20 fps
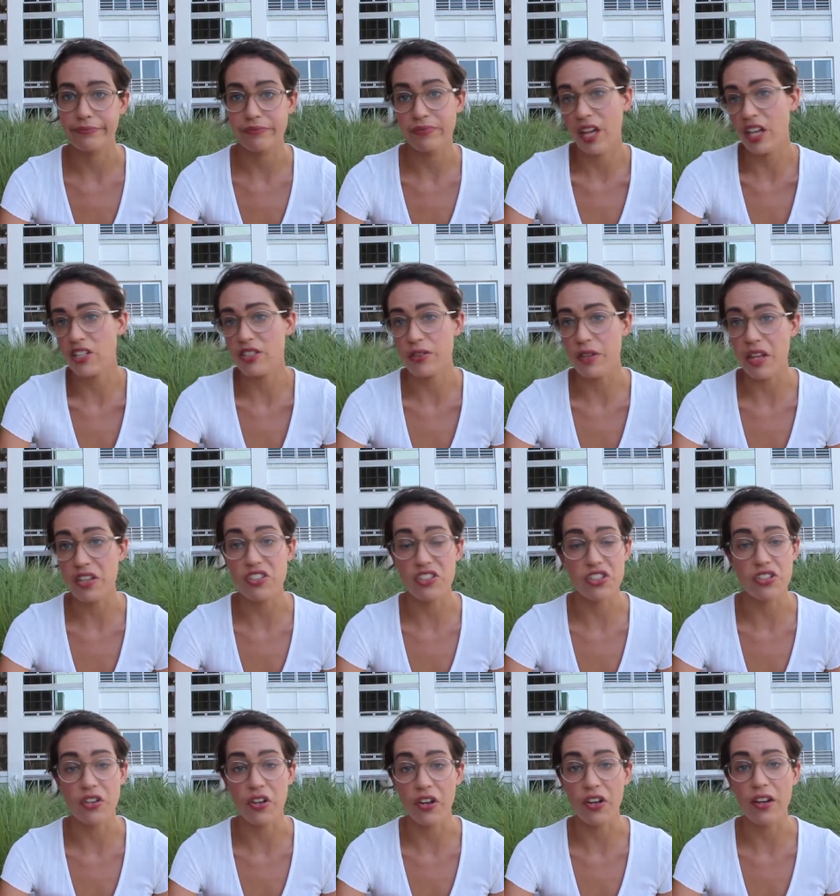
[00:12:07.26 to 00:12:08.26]
that's, that's
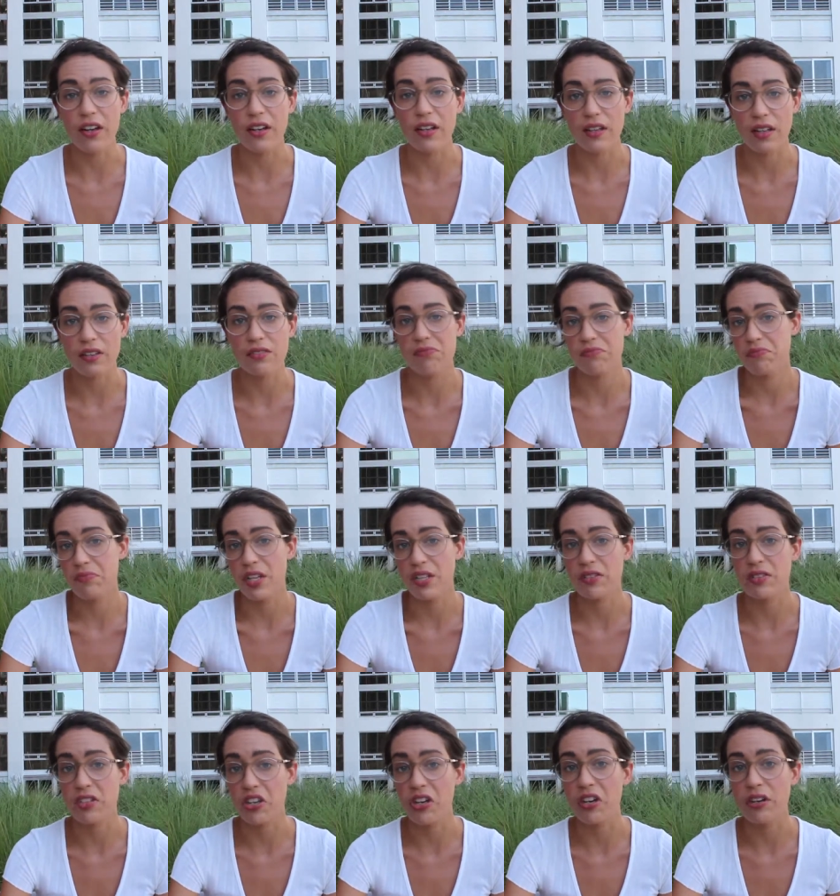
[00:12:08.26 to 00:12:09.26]
just good. That,
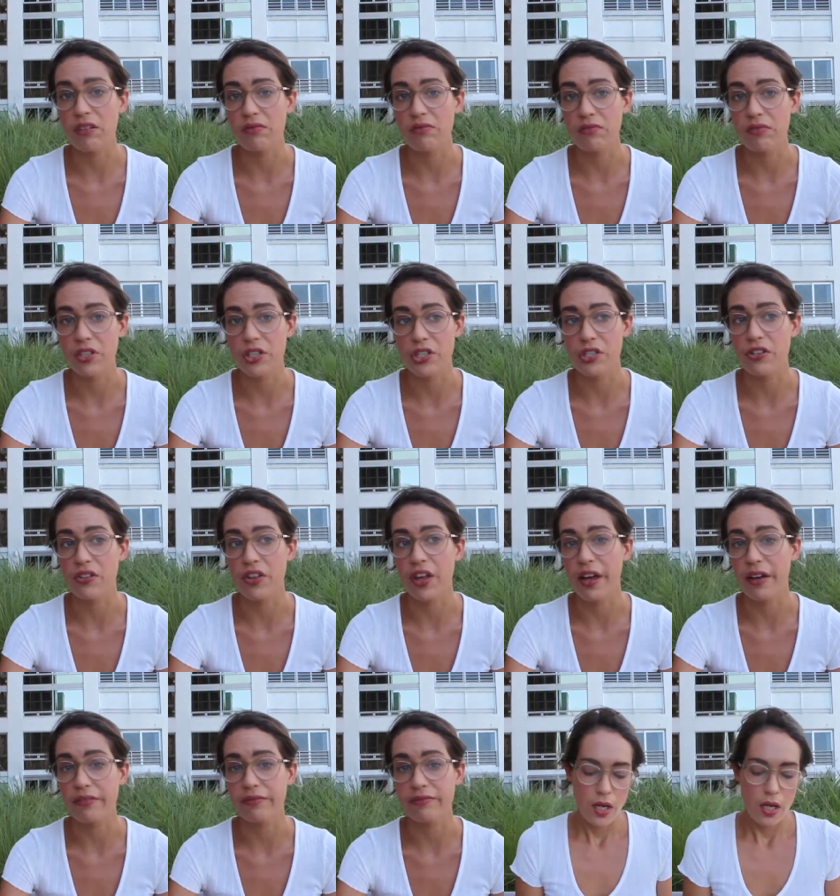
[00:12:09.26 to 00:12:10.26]
that's good. You should do
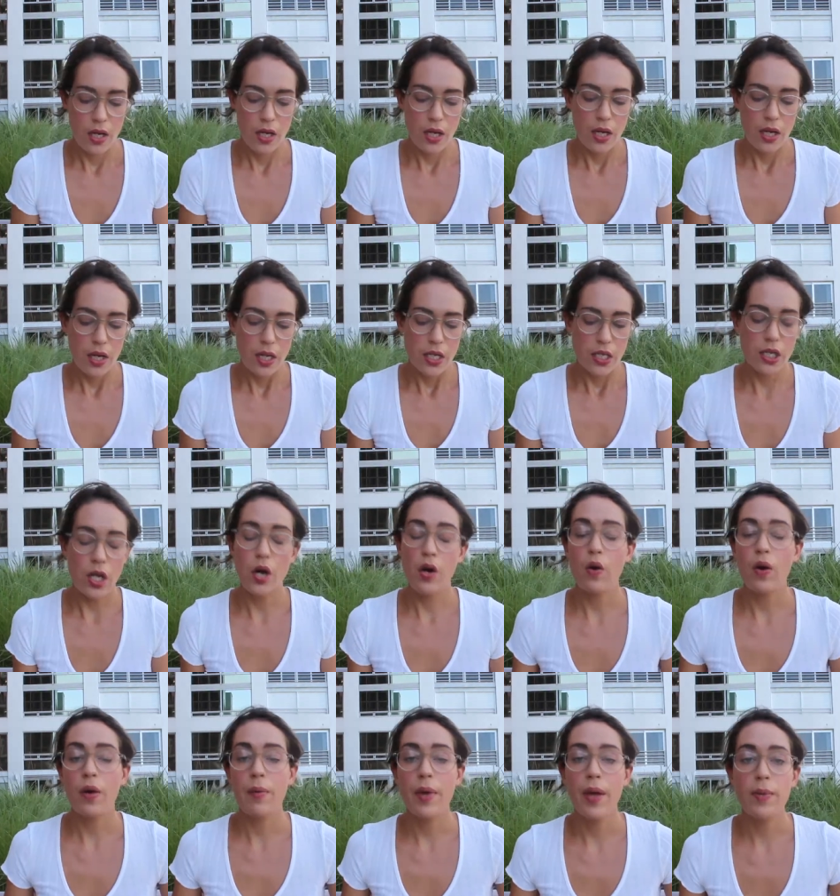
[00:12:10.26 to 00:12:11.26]
that.
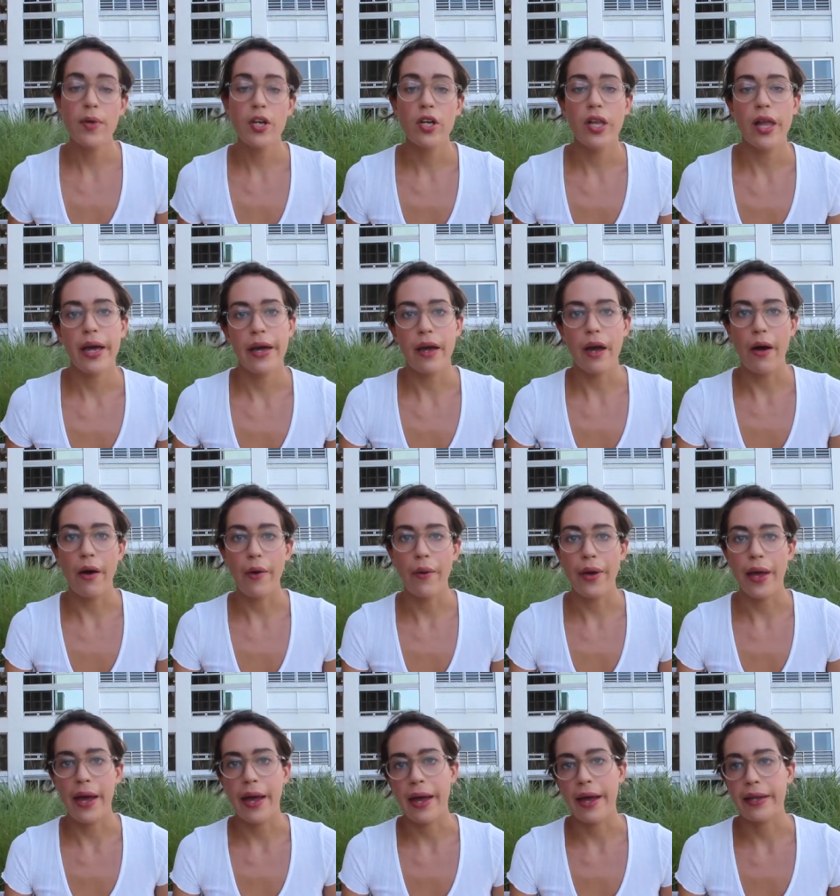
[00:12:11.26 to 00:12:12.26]
So maybe you're like,
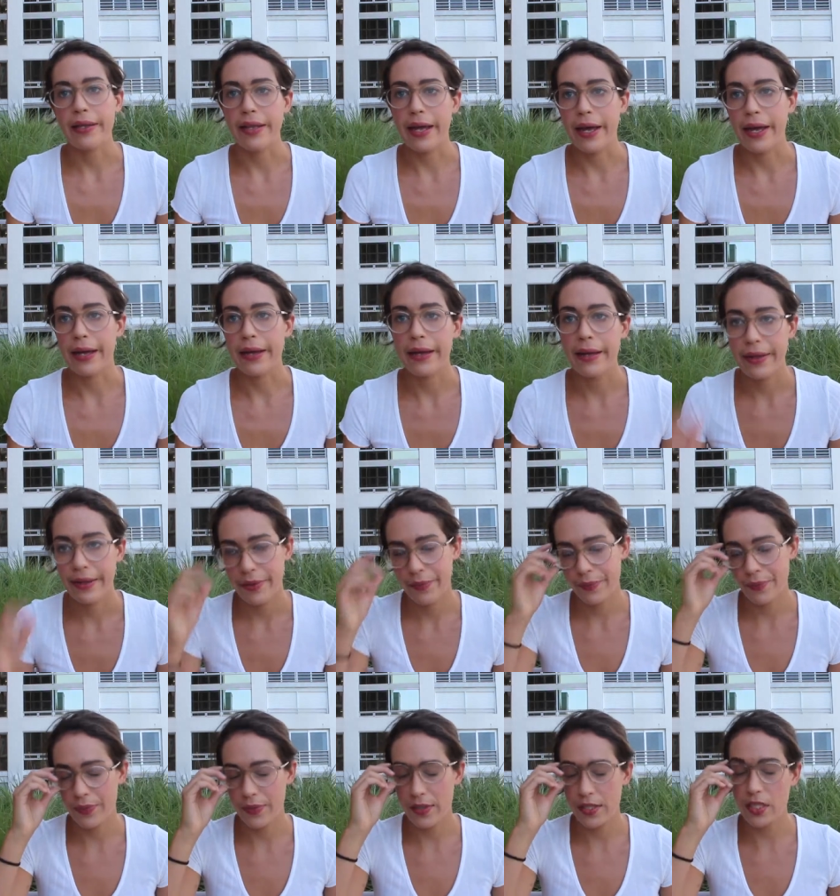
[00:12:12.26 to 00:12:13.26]
okay, like,
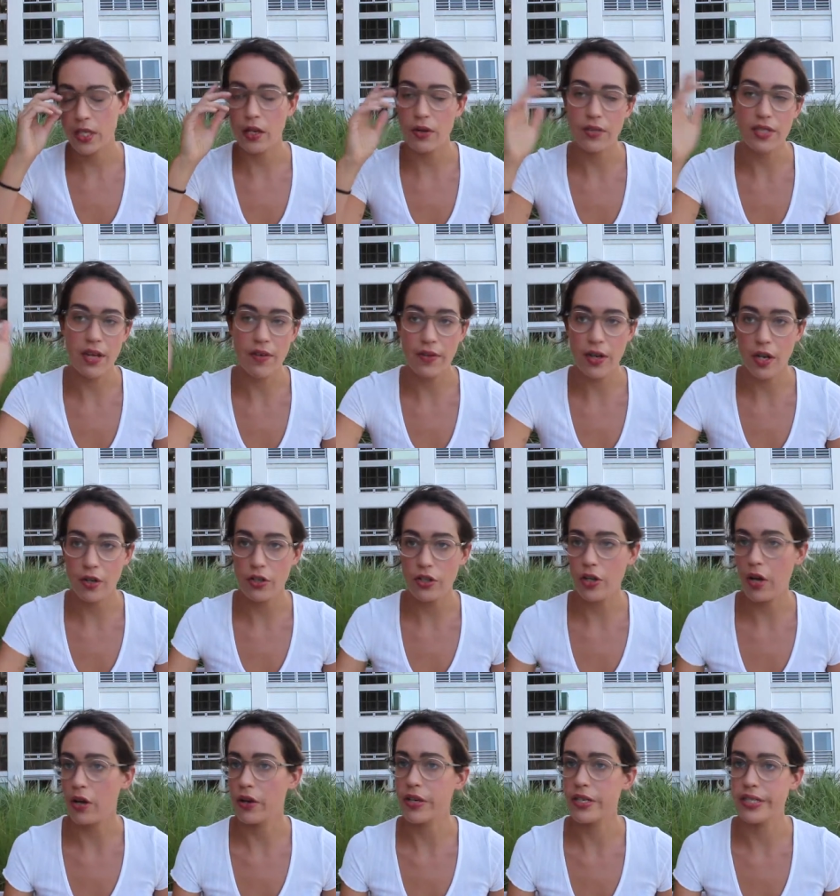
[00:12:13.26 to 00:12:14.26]
you know, seven hundred
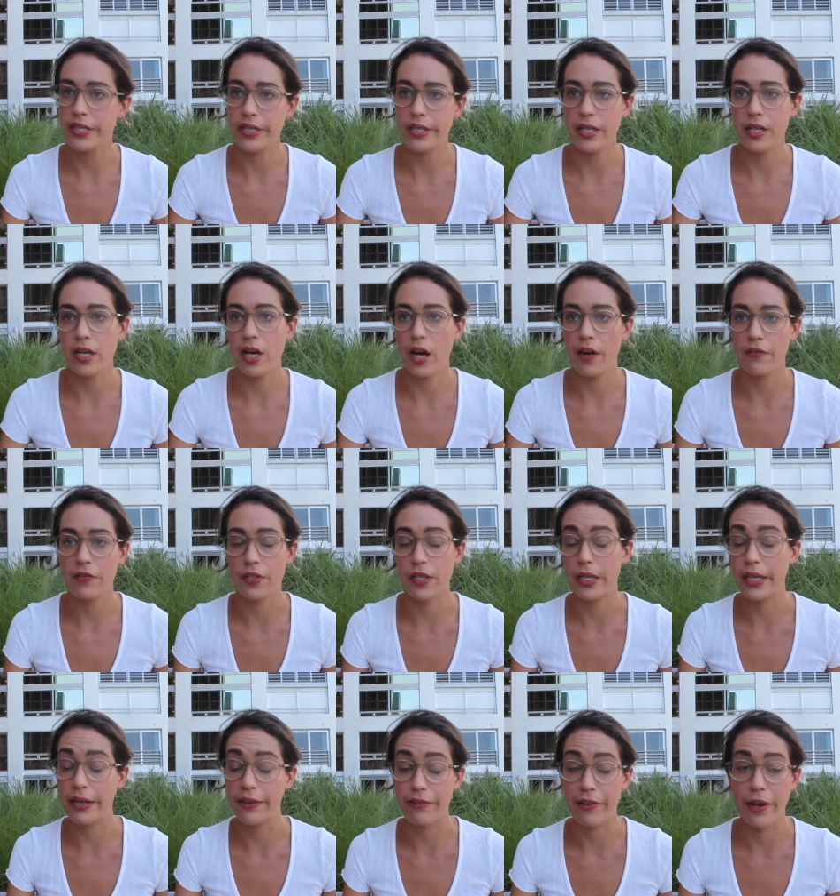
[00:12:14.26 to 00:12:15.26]
dollars isn't enough to
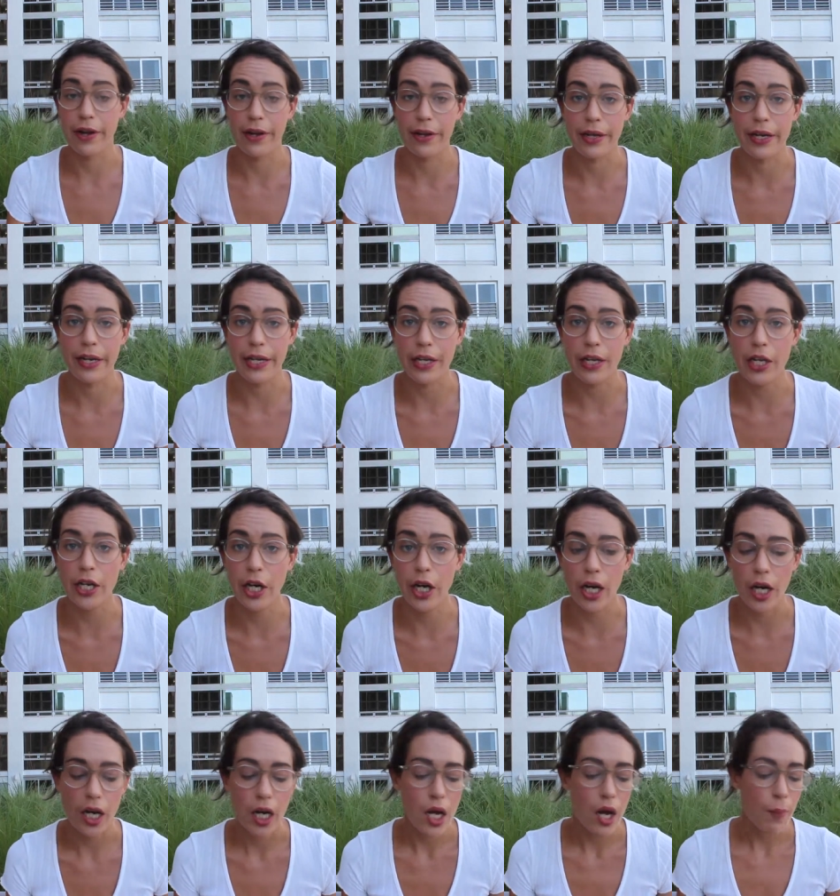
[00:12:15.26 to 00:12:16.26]
live on in a
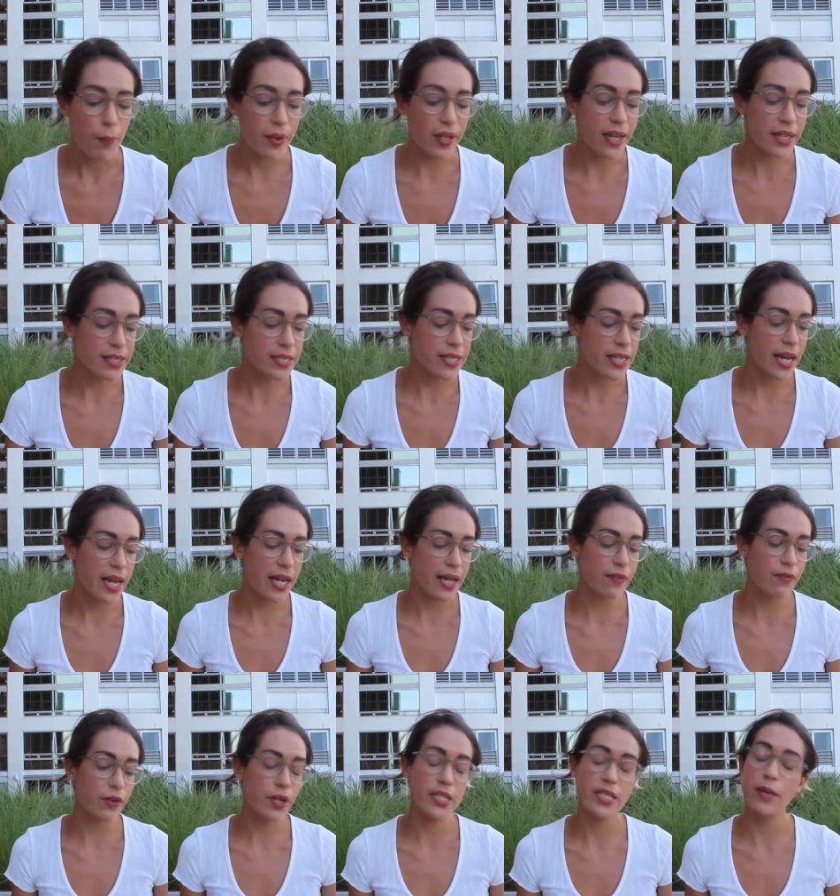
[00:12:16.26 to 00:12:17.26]
year. But let's
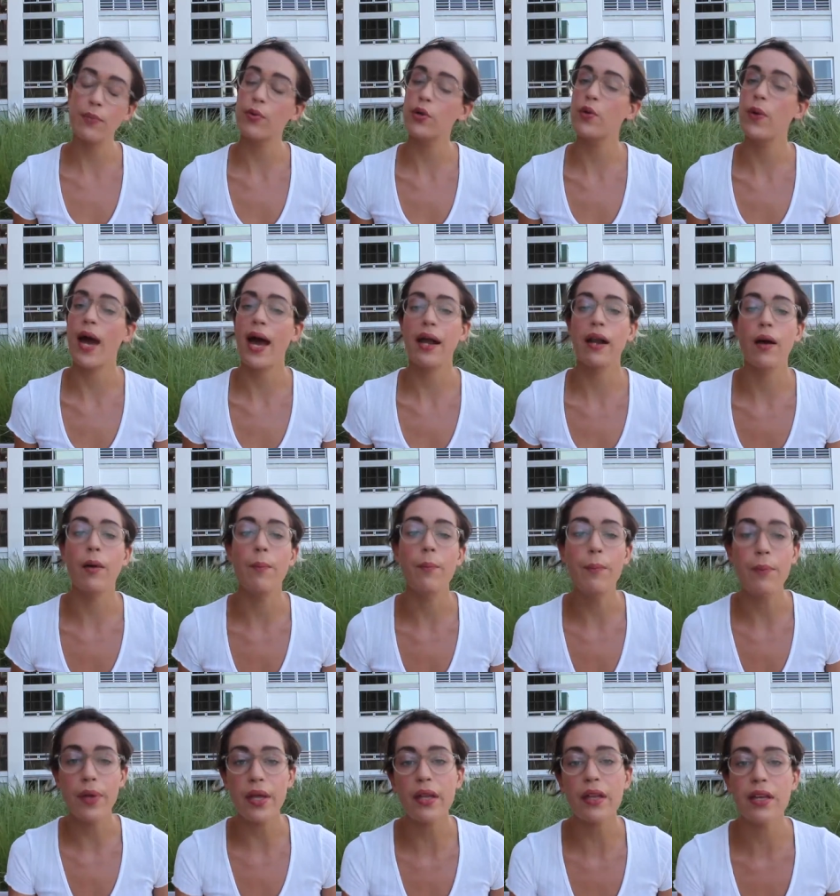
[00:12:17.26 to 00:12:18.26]
say, for example, you had a
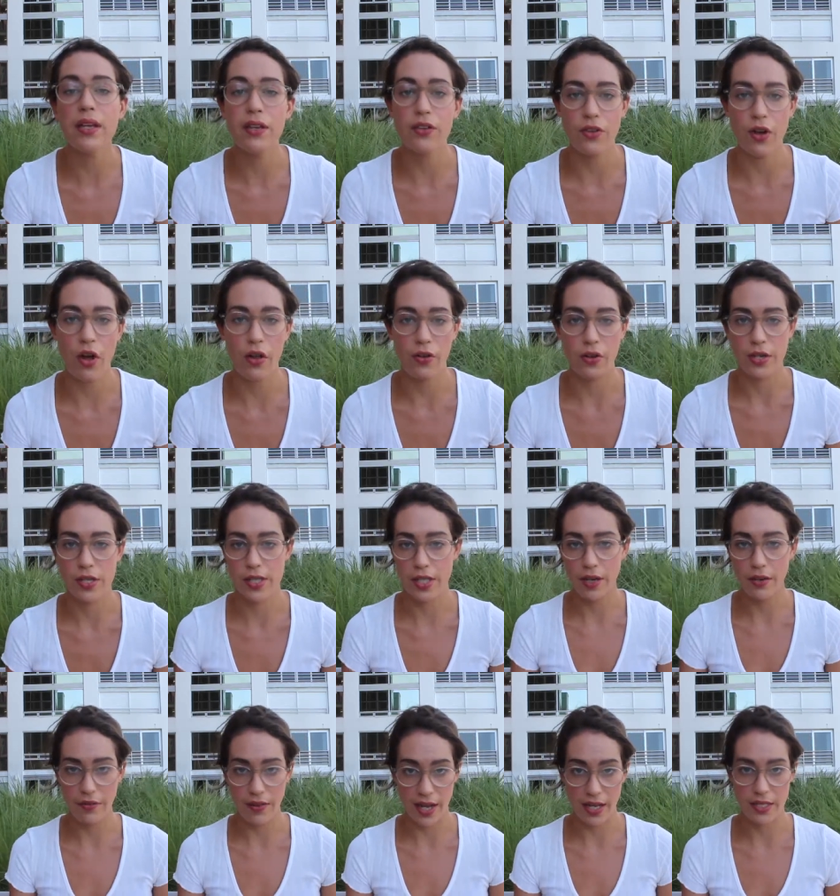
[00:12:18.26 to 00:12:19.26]
million dollars
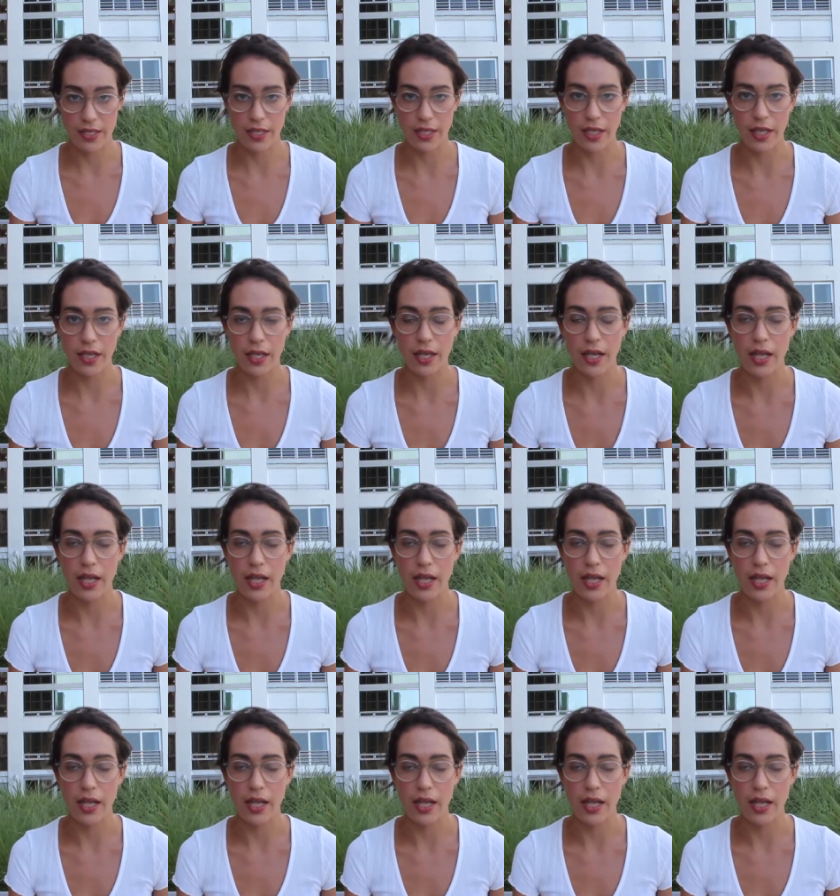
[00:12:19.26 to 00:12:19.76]
invested